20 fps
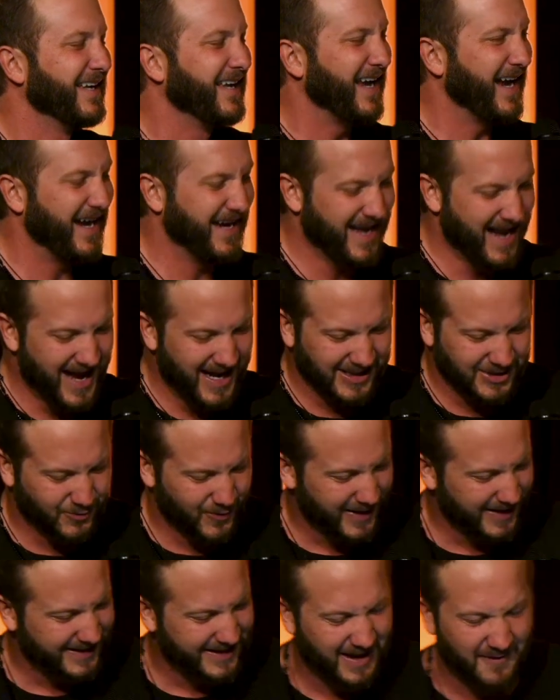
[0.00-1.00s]
And as
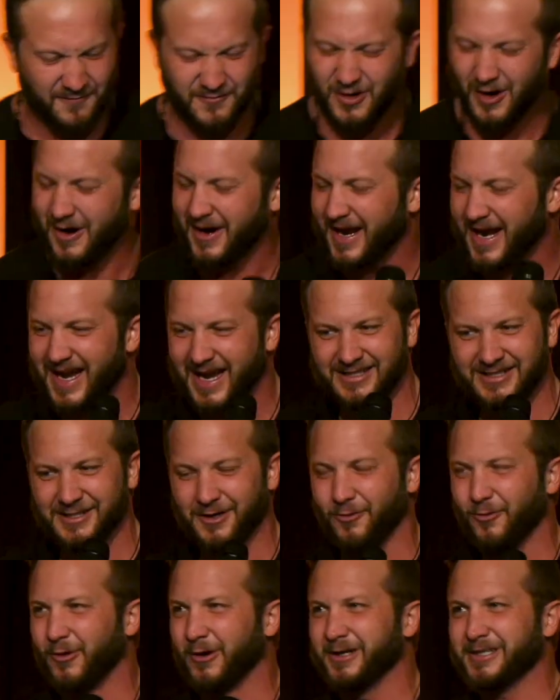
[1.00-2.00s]
we lift our hands
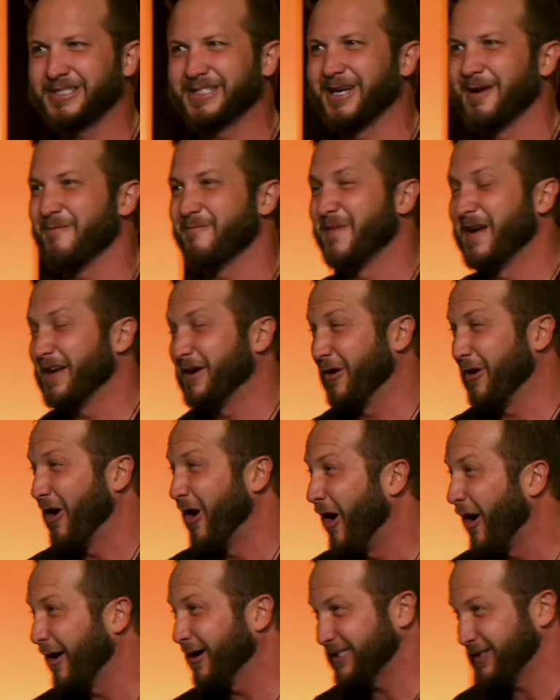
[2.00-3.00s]
in worship, may your
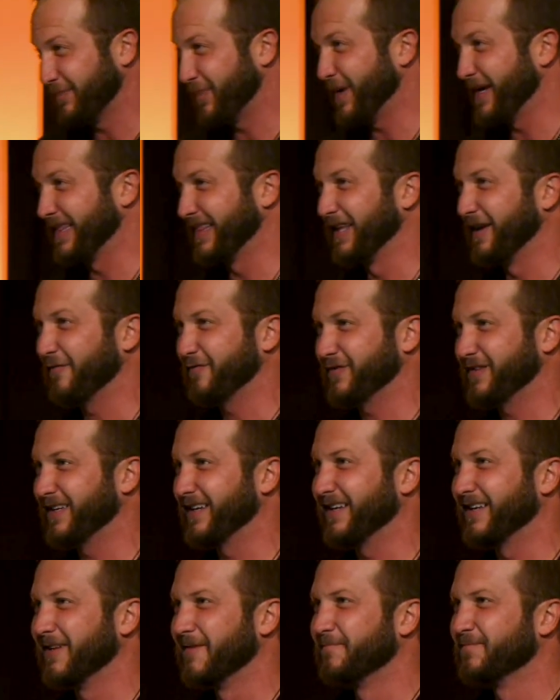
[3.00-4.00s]
hearts be
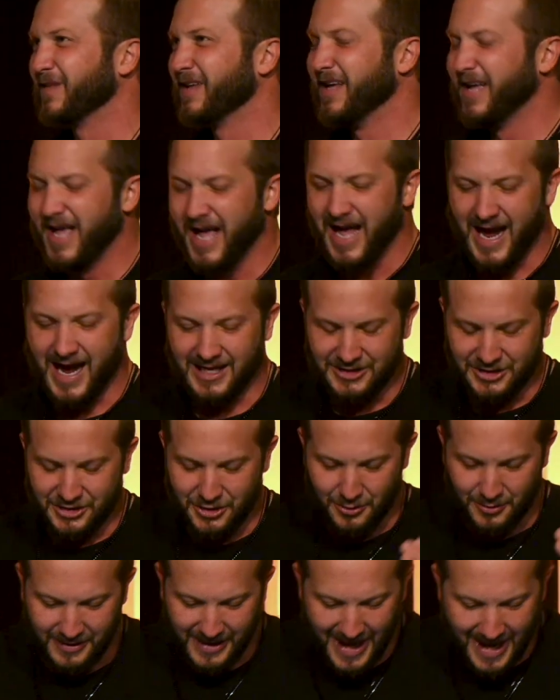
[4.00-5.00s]
lifted as
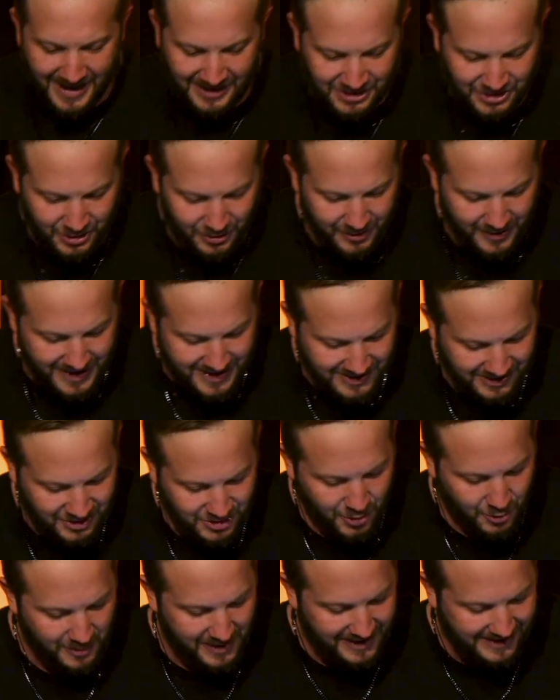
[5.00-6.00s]
you enter
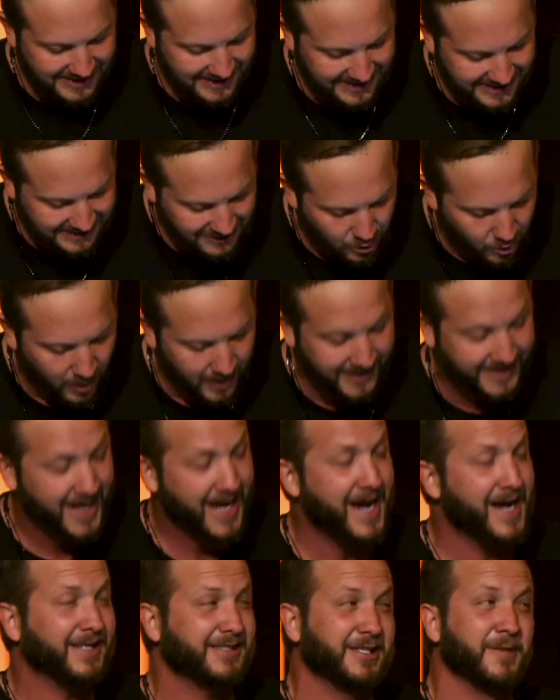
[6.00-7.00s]
into his
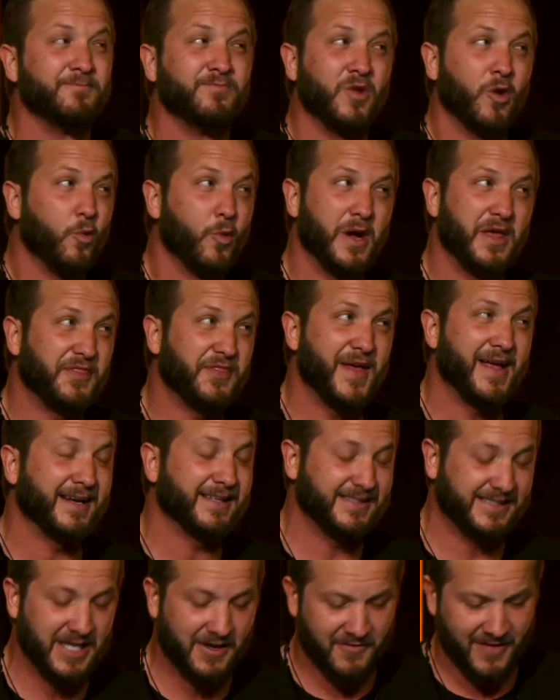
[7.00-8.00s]
gates with
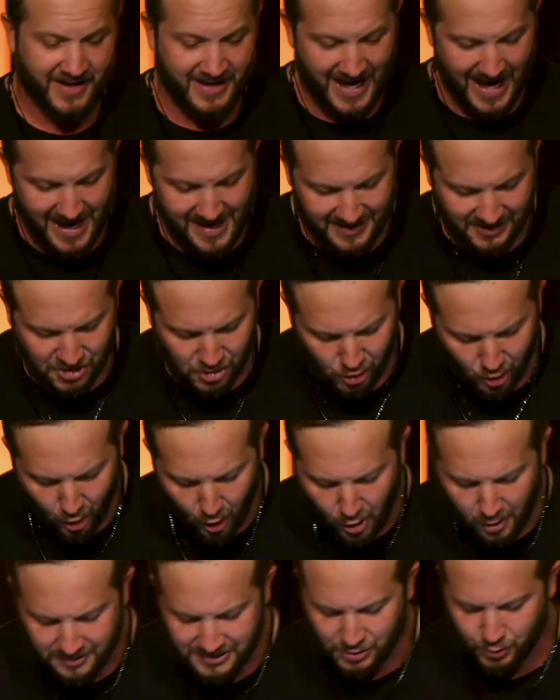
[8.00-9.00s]
thanksgiving and his
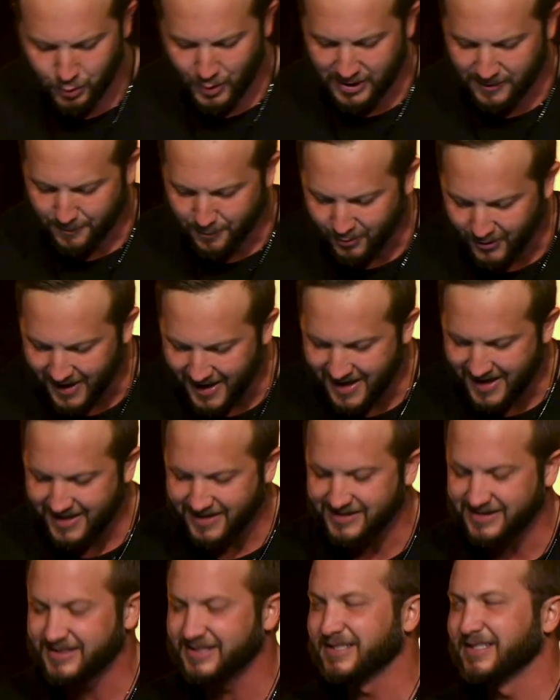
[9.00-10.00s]
courts with
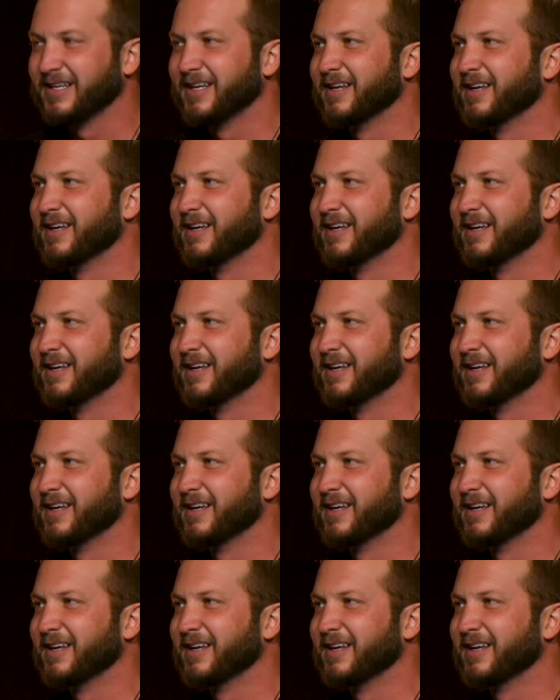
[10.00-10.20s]
praise.